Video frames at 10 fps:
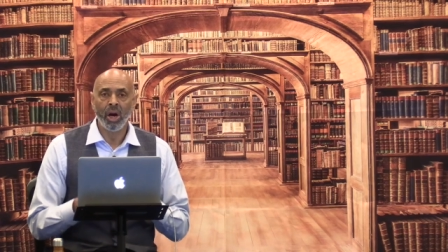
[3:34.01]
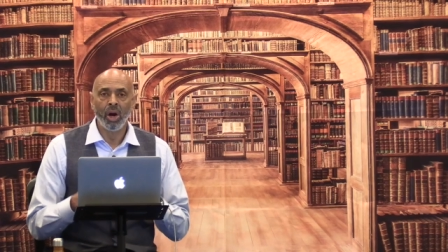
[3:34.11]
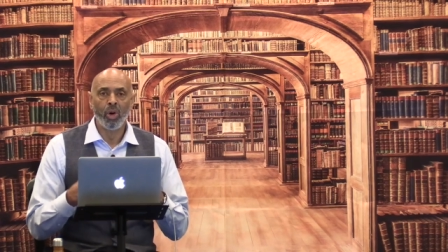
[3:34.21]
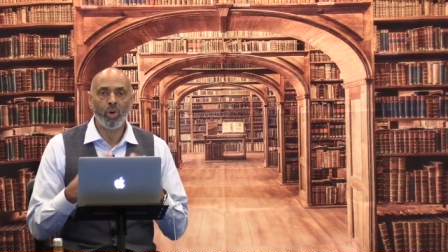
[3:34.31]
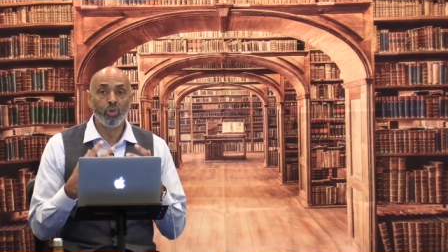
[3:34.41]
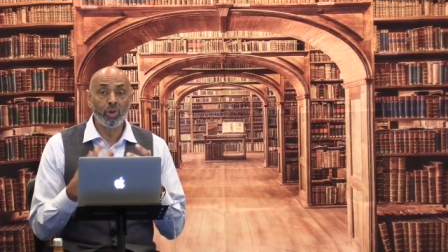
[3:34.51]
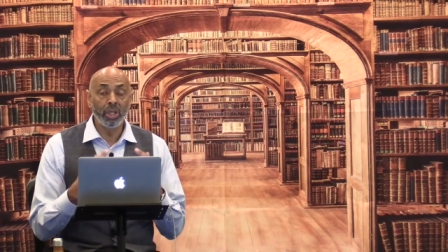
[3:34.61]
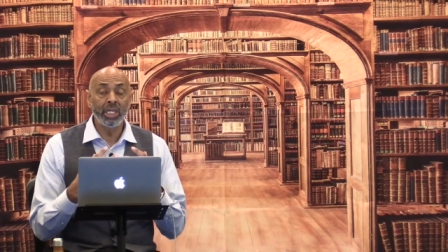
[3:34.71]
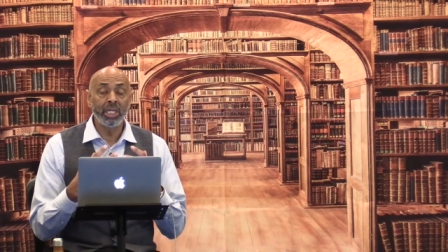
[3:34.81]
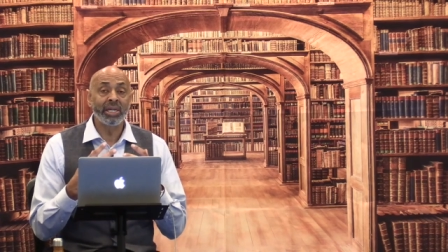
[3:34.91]
who really
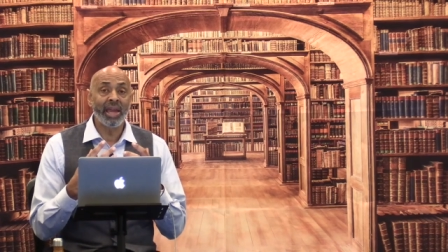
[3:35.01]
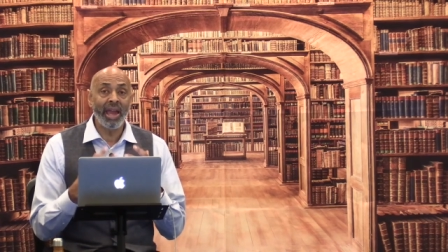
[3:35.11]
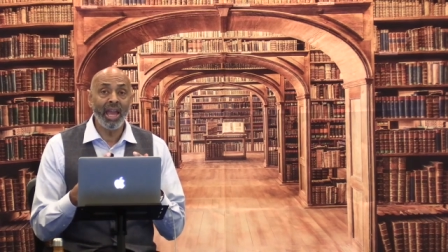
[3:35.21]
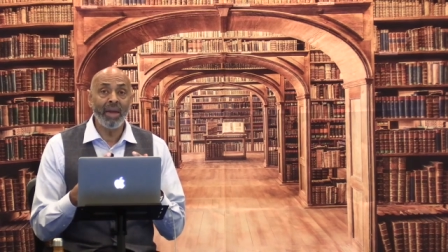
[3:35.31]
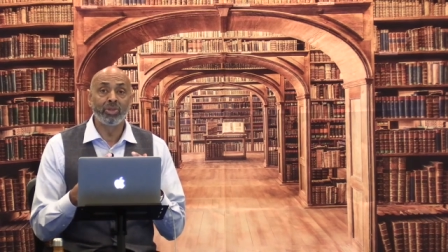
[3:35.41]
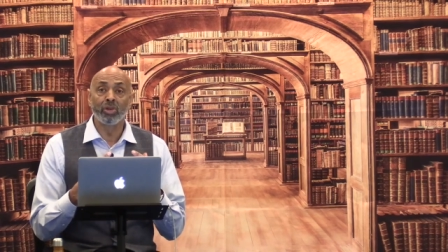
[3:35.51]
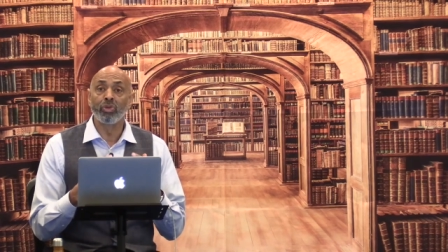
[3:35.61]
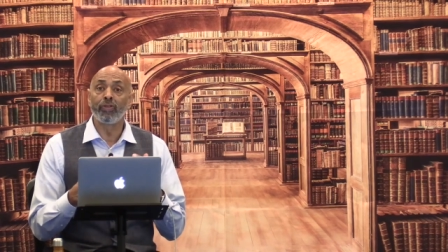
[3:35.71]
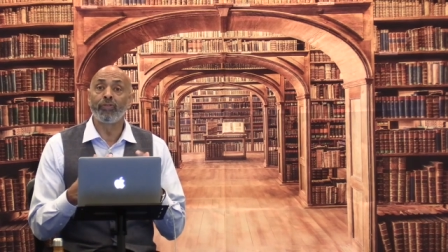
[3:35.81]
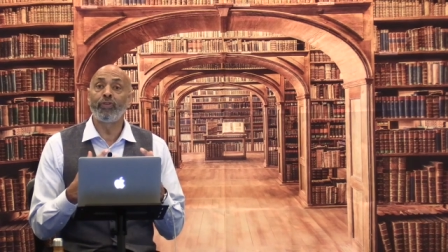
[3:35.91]
came to
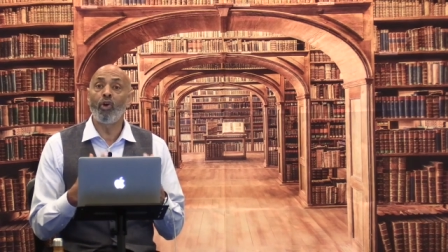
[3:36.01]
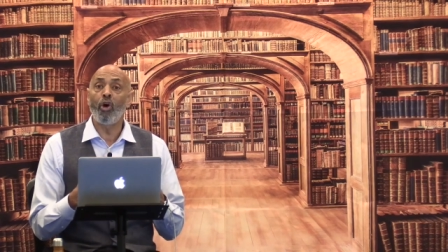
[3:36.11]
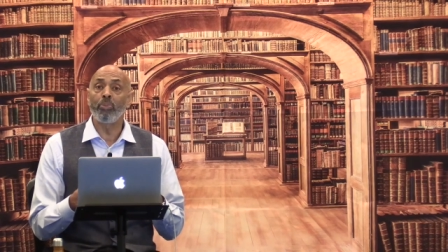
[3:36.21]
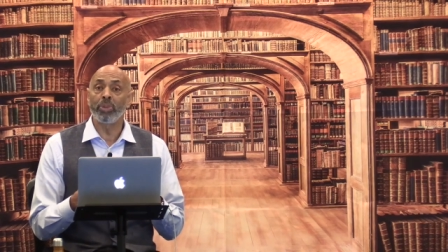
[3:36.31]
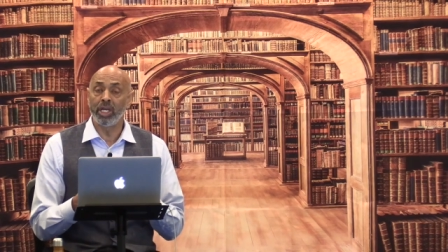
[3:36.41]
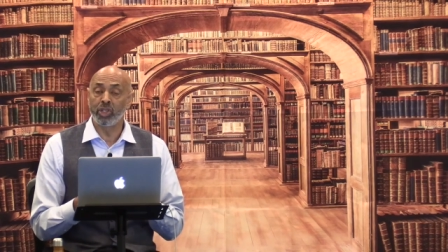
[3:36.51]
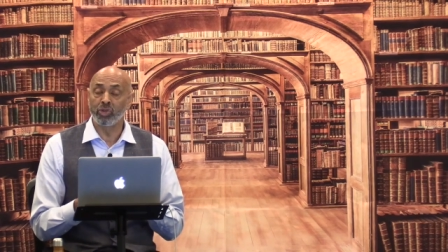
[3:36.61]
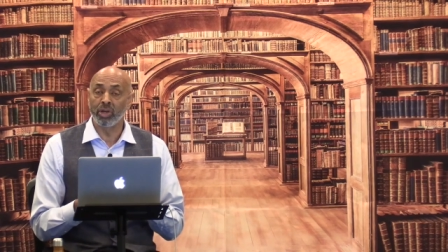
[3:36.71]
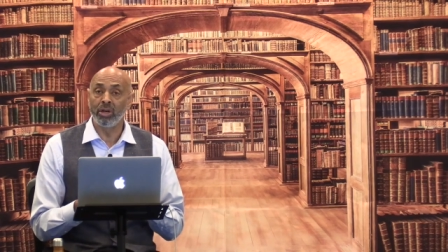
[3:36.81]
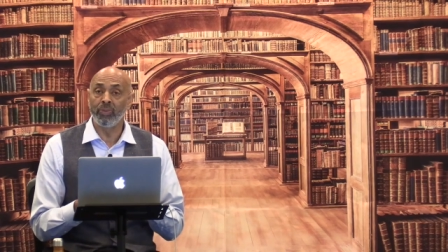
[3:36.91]
reform
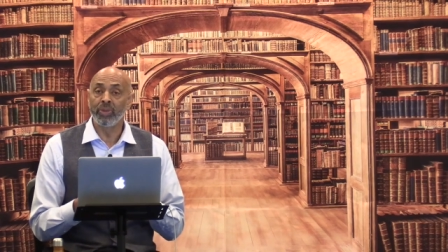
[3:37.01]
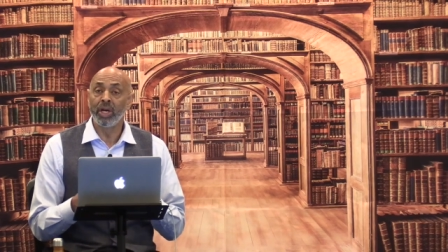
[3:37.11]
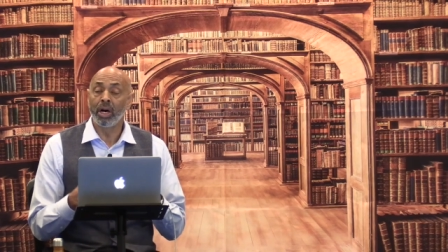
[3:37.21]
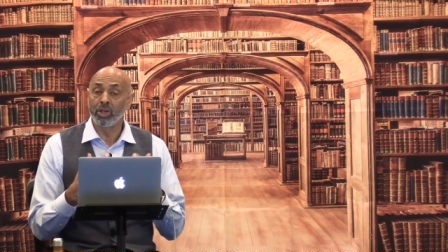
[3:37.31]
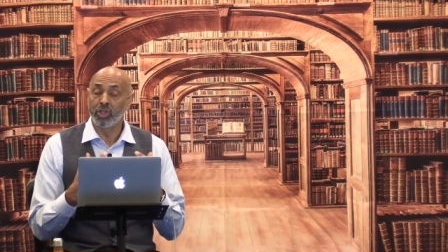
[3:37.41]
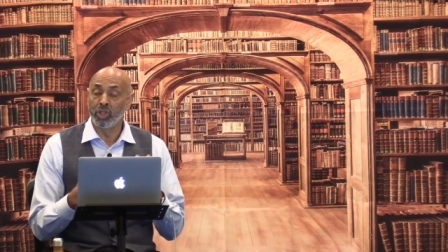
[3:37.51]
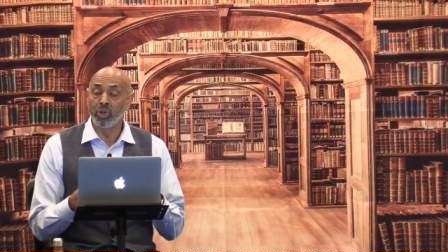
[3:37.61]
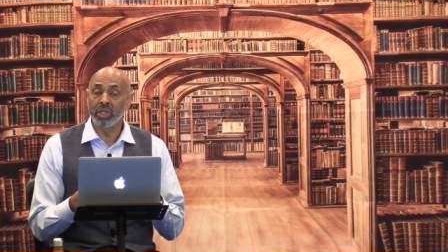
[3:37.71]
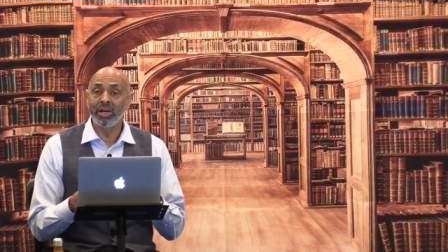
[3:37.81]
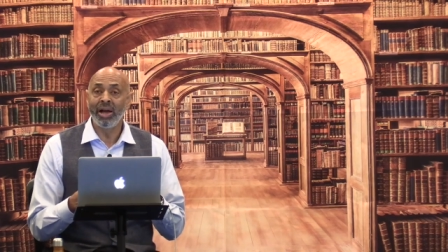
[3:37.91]
Israel or uh,
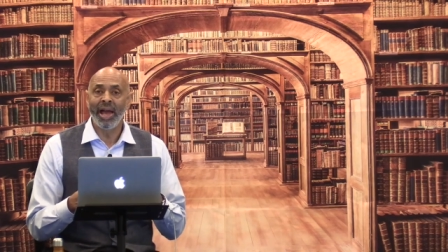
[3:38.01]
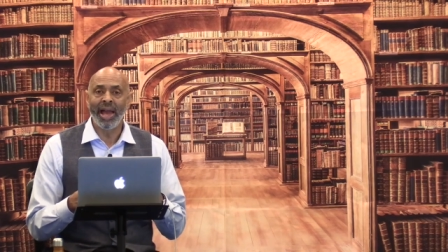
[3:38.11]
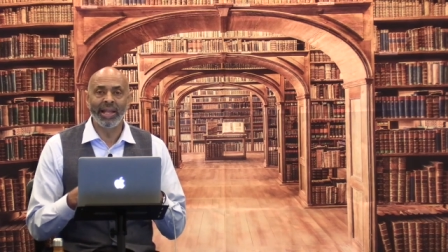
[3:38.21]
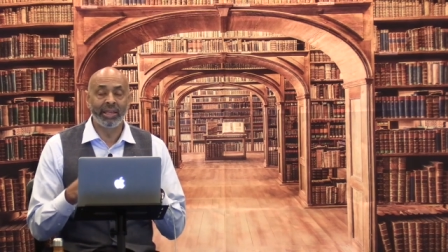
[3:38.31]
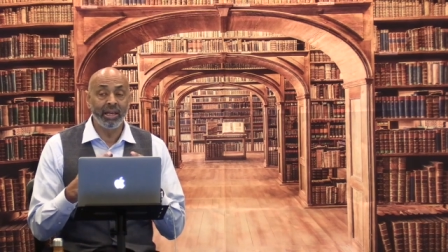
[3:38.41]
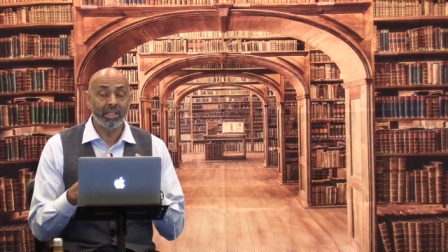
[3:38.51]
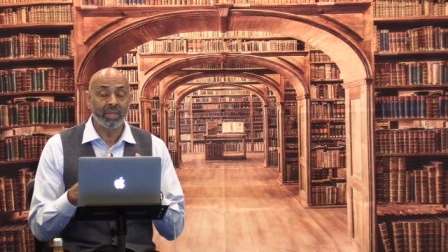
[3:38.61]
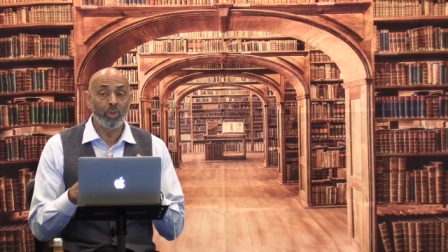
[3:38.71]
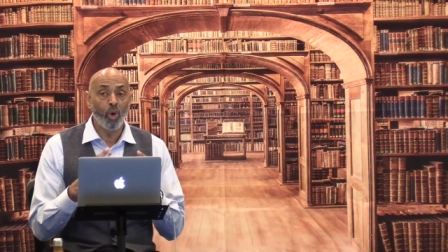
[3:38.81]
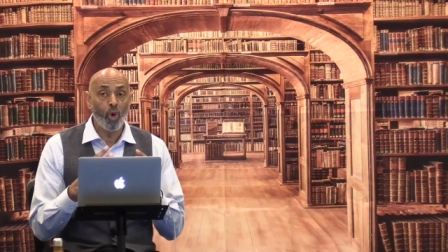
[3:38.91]
Judah and get them
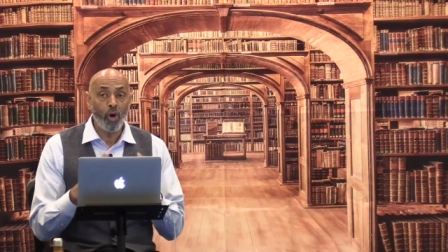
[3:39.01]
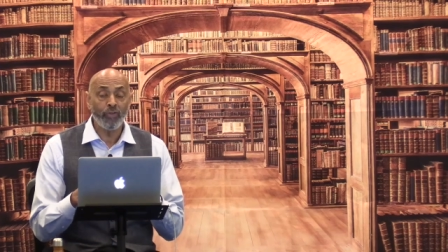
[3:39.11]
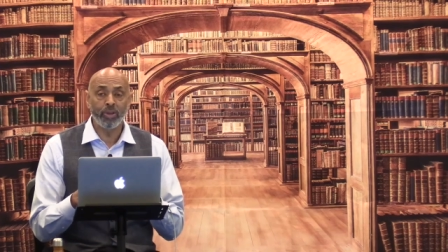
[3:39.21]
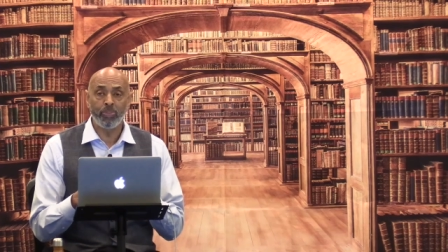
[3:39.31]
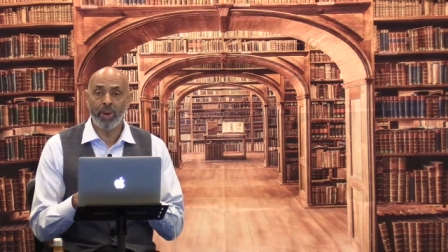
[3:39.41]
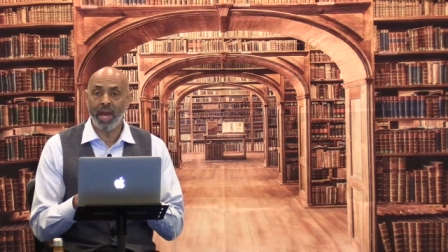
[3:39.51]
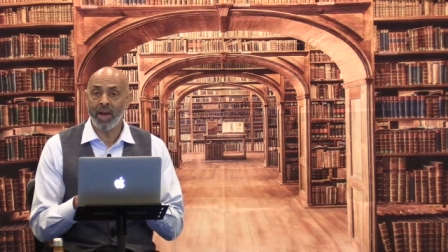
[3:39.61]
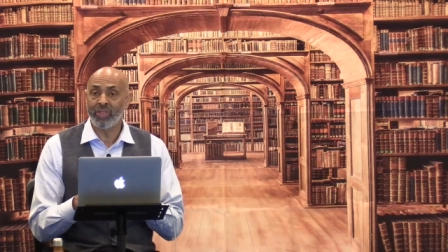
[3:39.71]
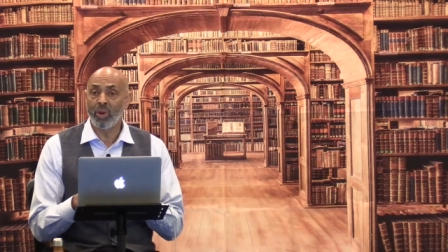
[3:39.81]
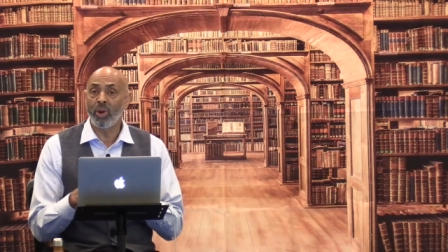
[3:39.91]
off the path they
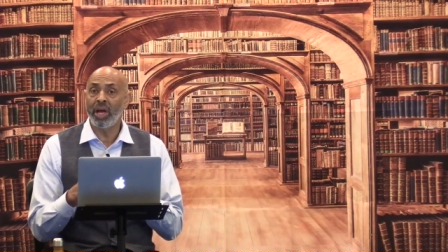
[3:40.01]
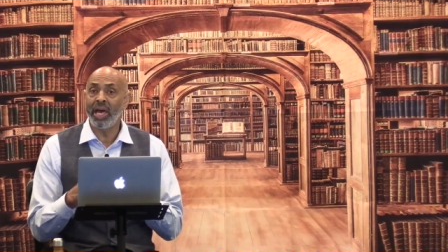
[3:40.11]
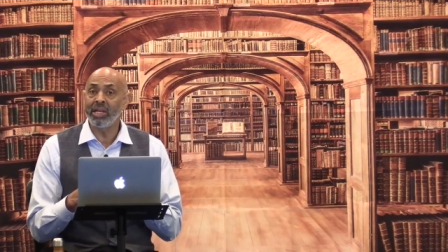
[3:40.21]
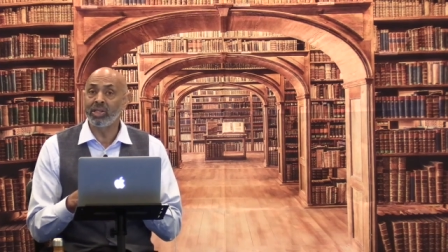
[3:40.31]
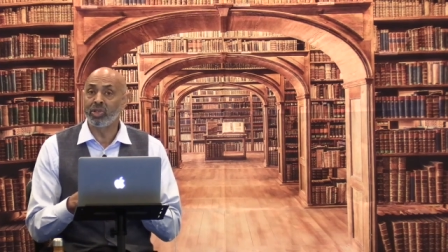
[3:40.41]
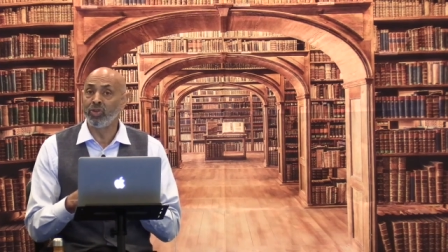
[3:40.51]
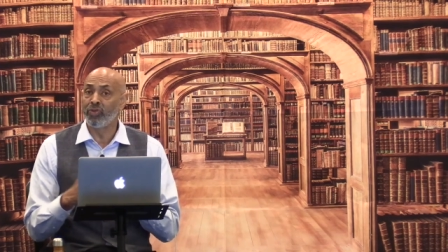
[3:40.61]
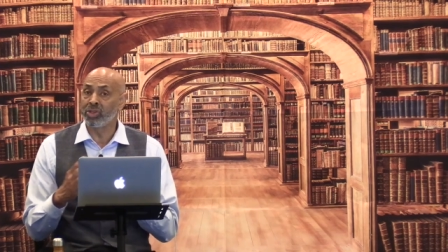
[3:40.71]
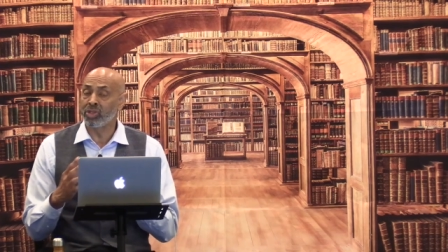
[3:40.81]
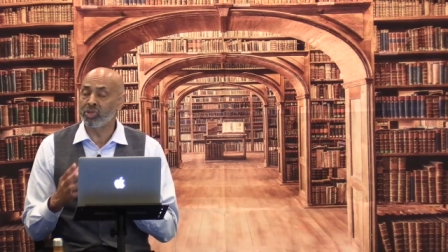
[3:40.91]
were headed to for
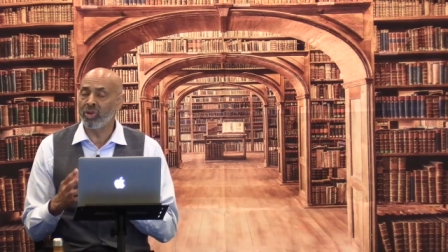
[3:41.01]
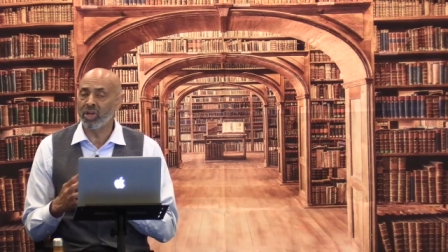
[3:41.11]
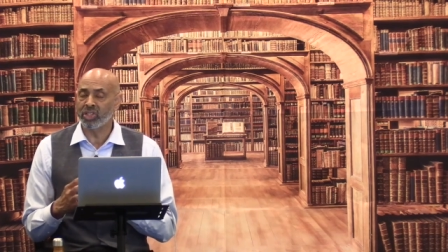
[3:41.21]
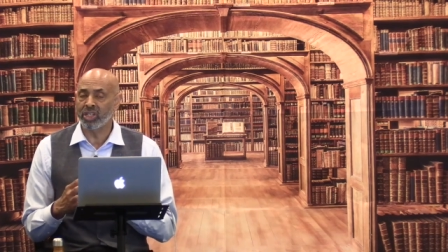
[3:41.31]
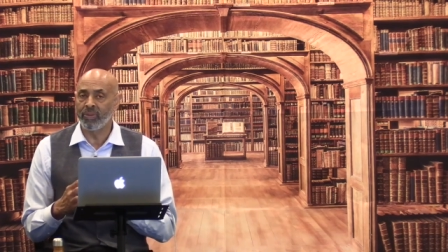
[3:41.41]
destruction.